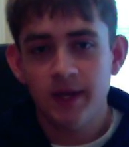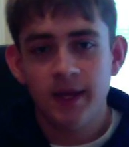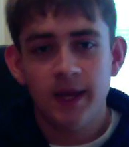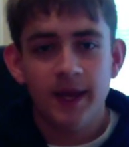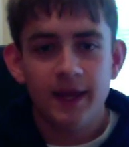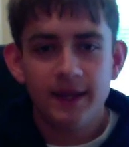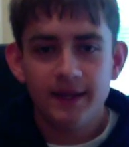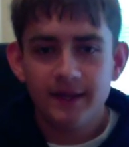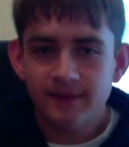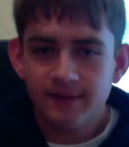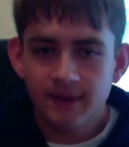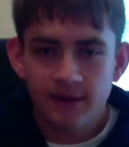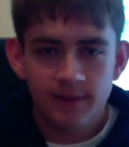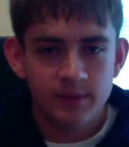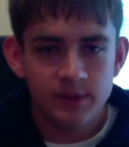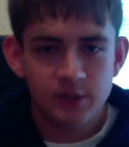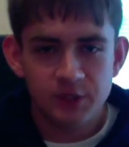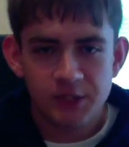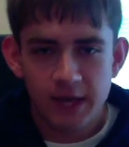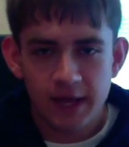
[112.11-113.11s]
any type
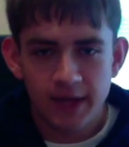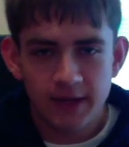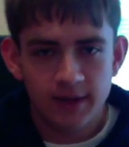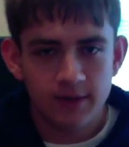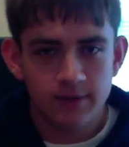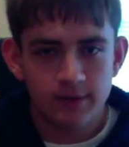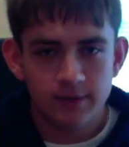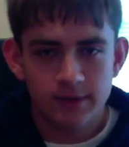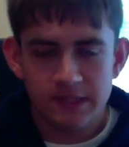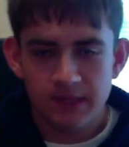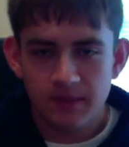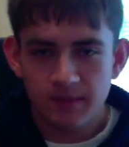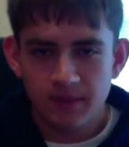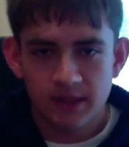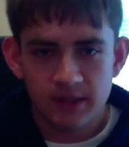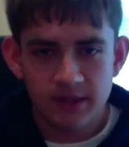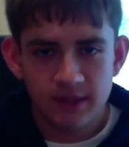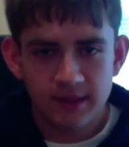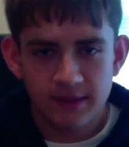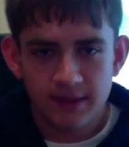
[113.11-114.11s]
of jacket or
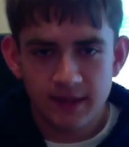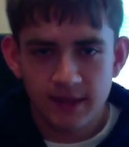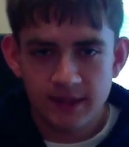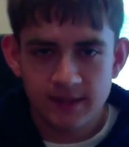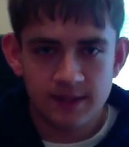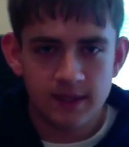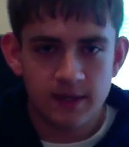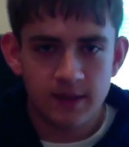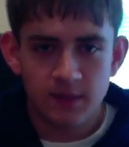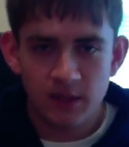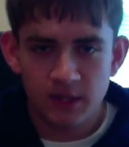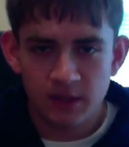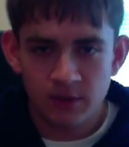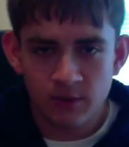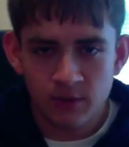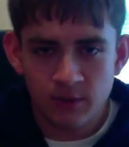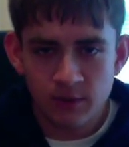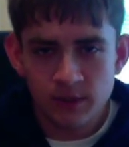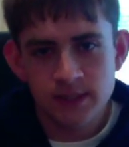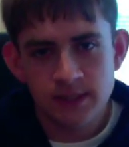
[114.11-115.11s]
something like that, it's going to make
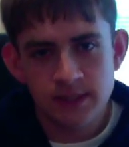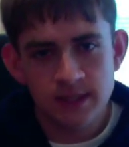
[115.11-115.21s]
noise.